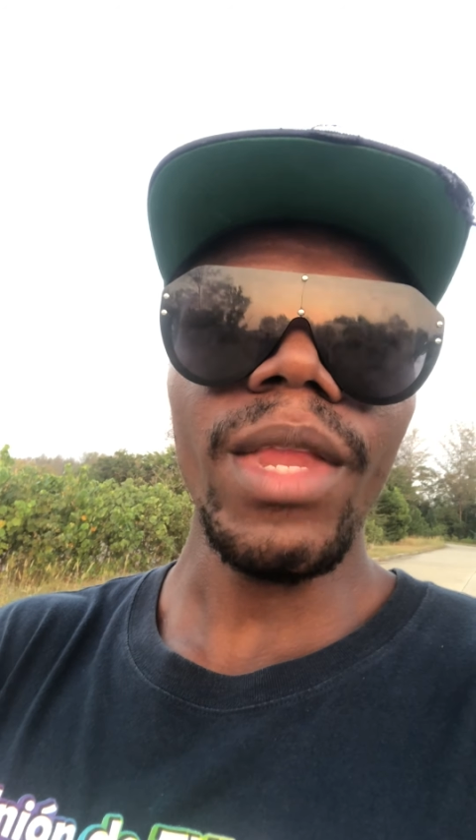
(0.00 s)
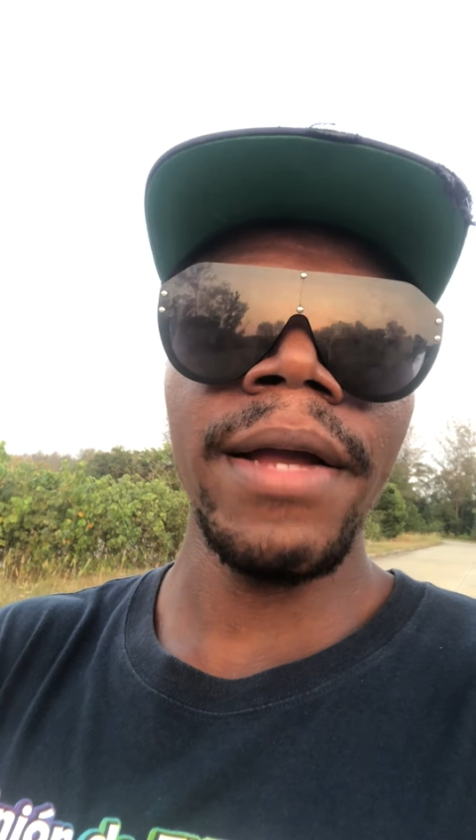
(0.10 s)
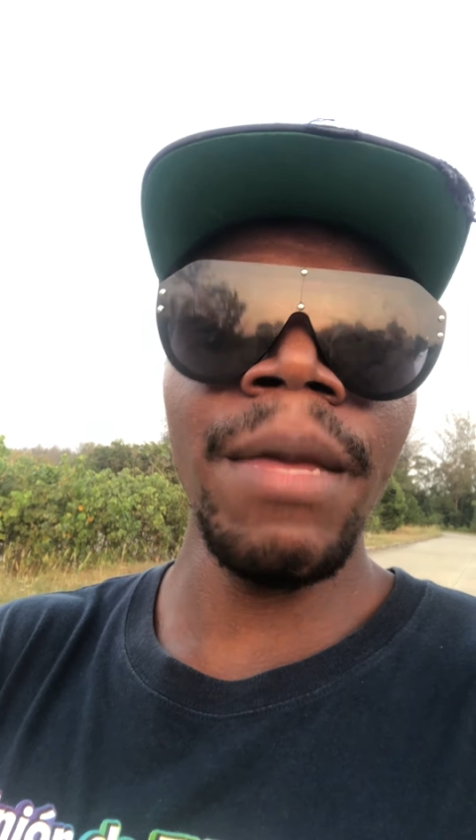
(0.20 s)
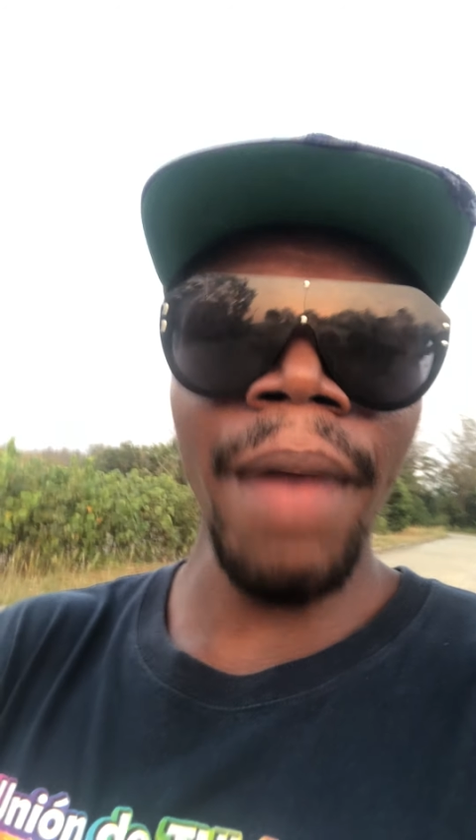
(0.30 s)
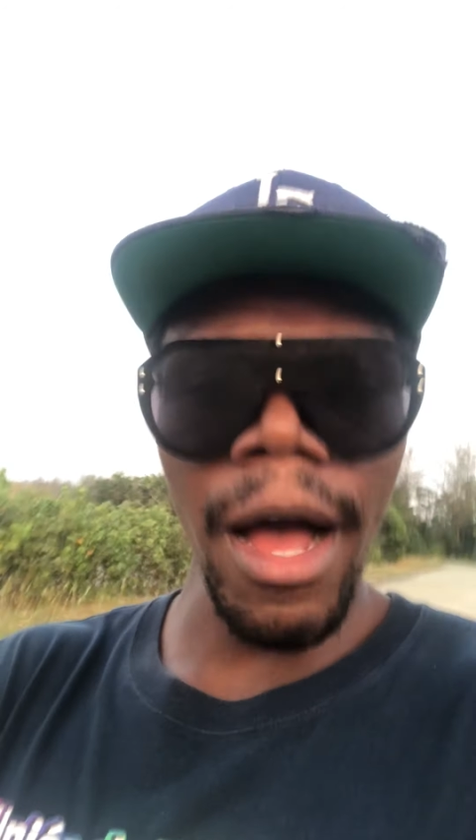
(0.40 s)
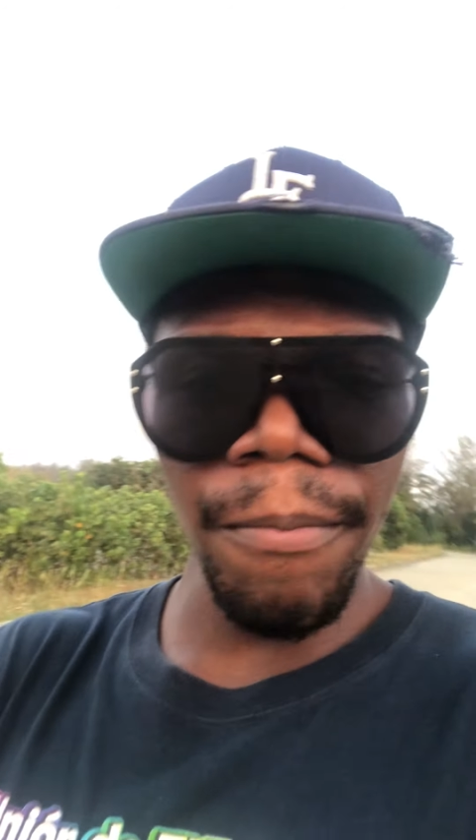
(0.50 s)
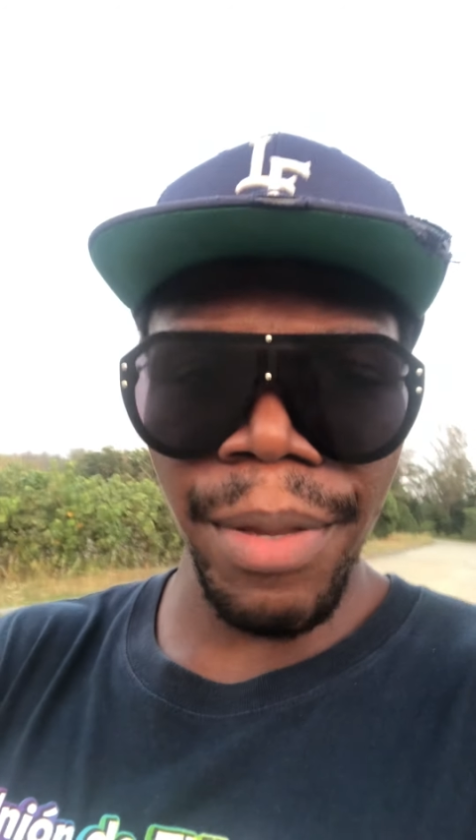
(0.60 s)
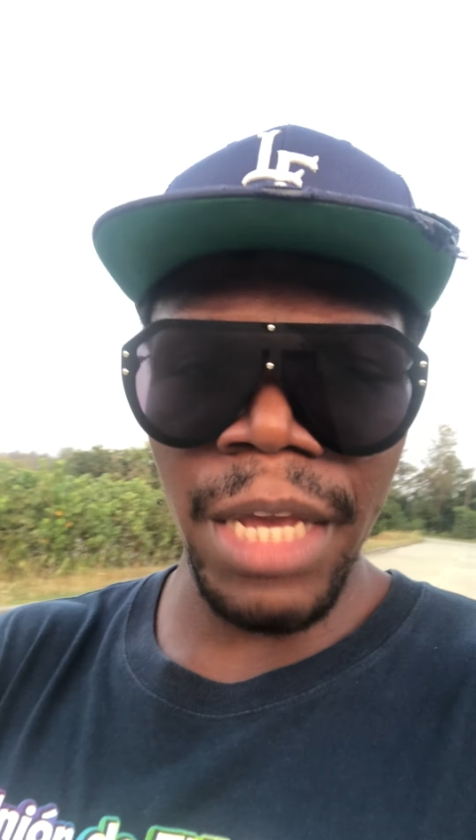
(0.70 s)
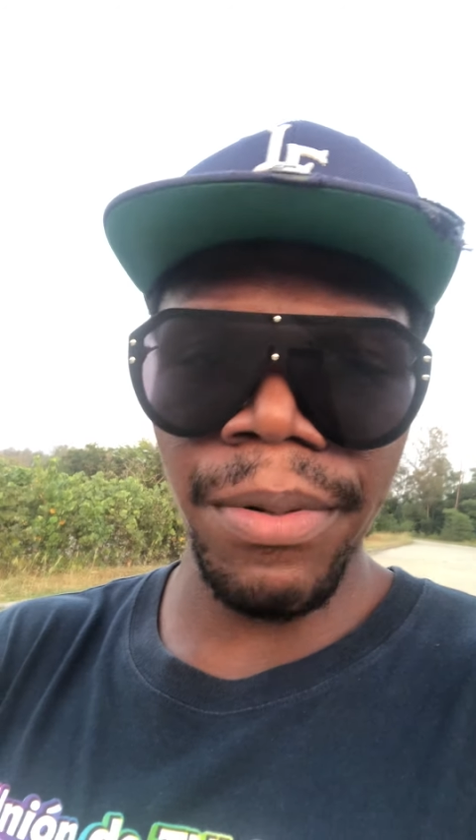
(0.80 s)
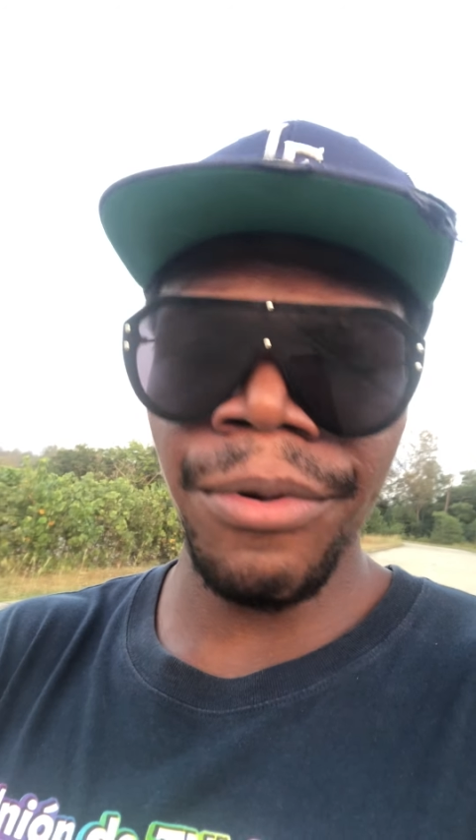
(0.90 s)
the amount of
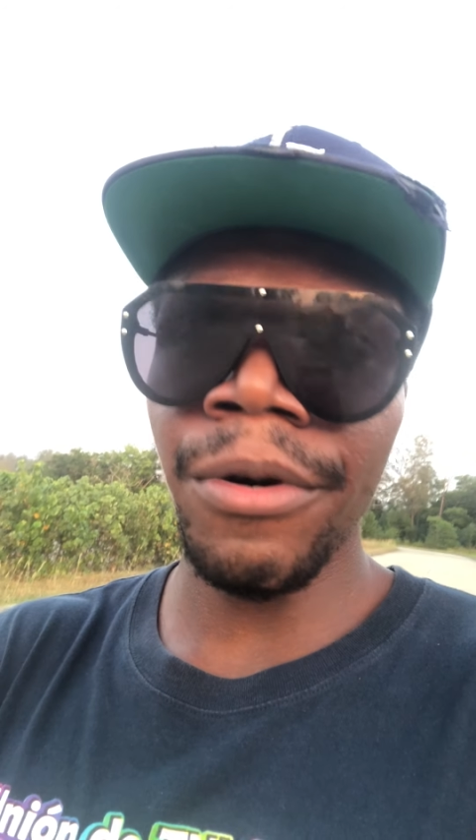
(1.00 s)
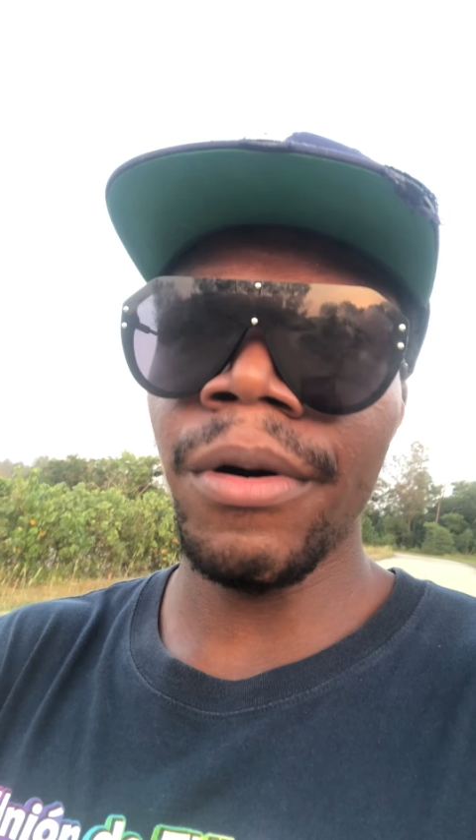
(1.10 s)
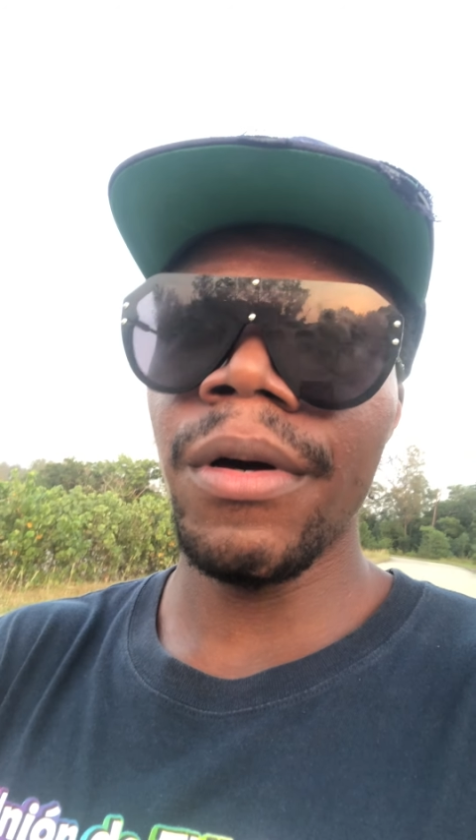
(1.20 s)
people